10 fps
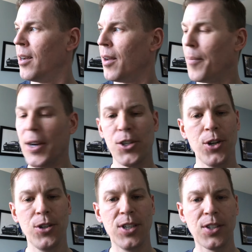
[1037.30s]
make sure
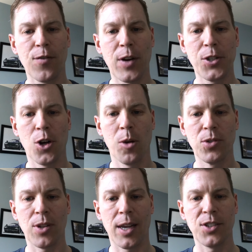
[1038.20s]
you disinfect your homes
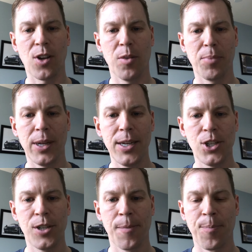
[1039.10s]
with Lysol and
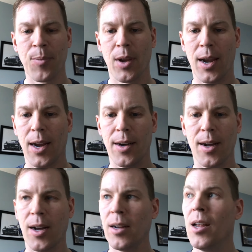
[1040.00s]
bleach, and
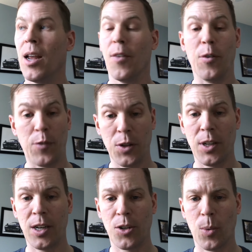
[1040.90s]
if you feel the
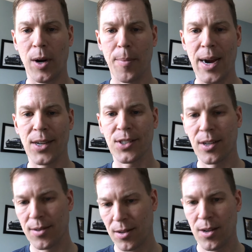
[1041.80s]
need to wear a mask,
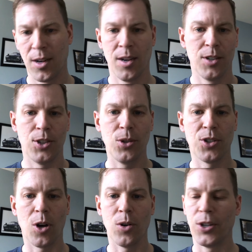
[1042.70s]
do
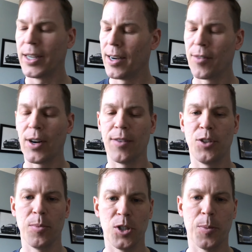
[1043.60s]
so. You can never have
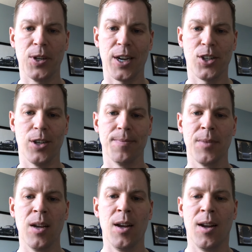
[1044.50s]
too much protection.
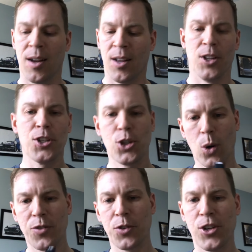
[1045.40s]
This is
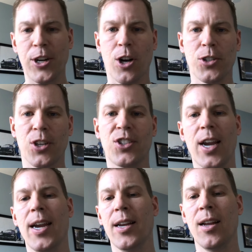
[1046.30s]
George from Street Culture
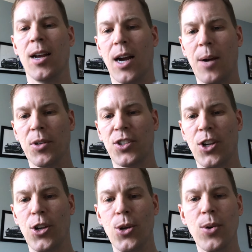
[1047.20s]
saying, I will see
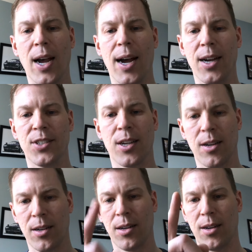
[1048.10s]
you guys
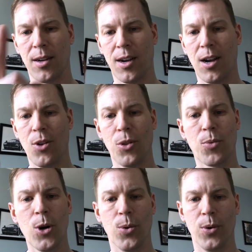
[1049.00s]
on the
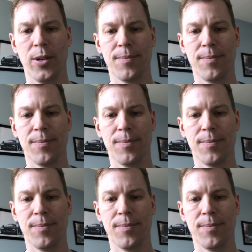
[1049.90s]
road.